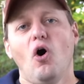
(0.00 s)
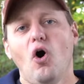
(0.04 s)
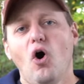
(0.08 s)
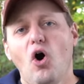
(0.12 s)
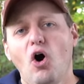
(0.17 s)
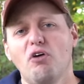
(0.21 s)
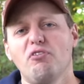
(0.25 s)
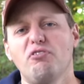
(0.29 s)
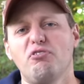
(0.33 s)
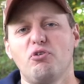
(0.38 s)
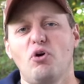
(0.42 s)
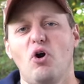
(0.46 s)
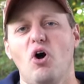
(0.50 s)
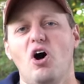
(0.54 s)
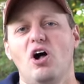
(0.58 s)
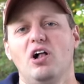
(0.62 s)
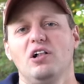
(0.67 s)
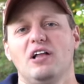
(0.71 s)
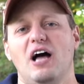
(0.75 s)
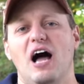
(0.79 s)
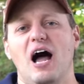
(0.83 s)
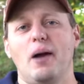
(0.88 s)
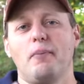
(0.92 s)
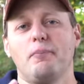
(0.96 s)

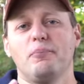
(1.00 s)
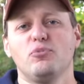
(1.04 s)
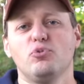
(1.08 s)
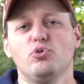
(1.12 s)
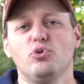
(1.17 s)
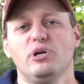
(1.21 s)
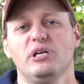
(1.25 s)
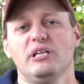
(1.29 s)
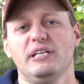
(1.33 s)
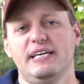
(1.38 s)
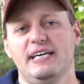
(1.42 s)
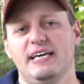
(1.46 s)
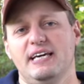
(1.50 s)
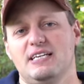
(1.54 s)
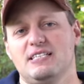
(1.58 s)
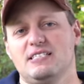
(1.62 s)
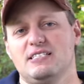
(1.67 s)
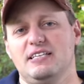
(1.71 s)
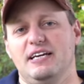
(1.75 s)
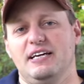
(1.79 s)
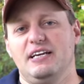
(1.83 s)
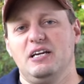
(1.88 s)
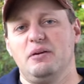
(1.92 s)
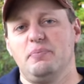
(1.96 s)
Overall, I'm really
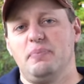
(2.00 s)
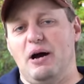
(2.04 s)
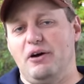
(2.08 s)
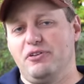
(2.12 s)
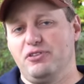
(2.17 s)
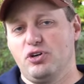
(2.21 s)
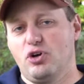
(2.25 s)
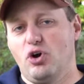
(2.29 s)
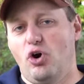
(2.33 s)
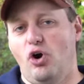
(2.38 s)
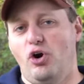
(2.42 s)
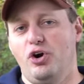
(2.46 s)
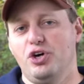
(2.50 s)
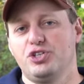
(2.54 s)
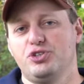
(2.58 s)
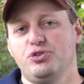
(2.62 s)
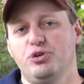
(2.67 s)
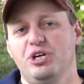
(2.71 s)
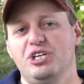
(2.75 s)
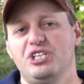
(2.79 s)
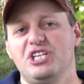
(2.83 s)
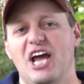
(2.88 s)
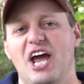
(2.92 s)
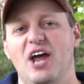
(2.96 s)
excited about the
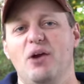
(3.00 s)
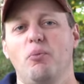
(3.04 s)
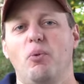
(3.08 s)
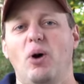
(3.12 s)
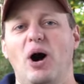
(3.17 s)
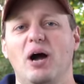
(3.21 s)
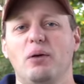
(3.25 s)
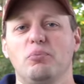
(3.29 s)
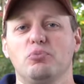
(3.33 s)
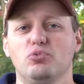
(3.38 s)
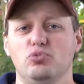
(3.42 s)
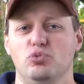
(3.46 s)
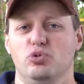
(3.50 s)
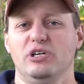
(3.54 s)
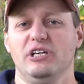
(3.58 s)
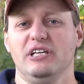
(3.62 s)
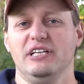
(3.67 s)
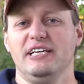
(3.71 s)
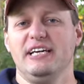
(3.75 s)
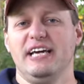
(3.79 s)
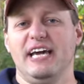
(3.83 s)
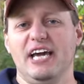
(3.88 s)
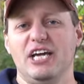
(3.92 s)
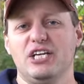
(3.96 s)
cartridge and why I'm
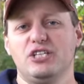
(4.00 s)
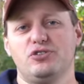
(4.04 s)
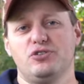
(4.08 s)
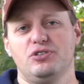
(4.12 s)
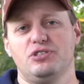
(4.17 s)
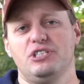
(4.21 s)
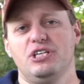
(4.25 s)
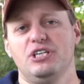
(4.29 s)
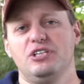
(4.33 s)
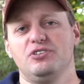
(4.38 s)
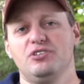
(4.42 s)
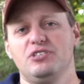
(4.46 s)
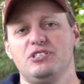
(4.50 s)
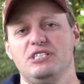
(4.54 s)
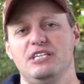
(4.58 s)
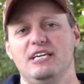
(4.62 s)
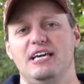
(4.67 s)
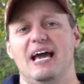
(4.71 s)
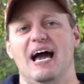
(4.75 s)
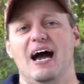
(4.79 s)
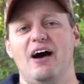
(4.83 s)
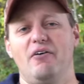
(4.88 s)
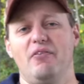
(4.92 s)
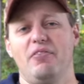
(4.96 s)
really interested to
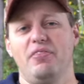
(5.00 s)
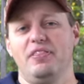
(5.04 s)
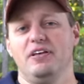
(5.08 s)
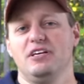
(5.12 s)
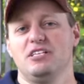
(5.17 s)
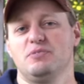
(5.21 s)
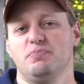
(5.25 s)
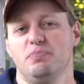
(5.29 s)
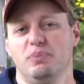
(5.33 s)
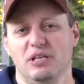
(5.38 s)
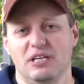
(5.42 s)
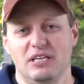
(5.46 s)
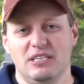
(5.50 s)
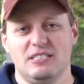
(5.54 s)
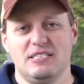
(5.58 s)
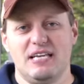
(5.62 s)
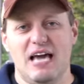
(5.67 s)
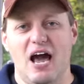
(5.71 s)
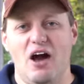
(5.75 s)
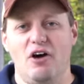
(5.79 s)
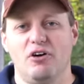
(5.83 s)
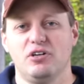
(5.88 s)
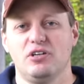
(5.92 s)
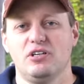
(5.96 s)
see how this plays
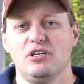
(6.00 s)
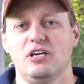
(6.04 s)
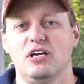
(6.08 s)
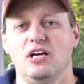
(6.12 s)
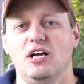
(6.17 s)
out.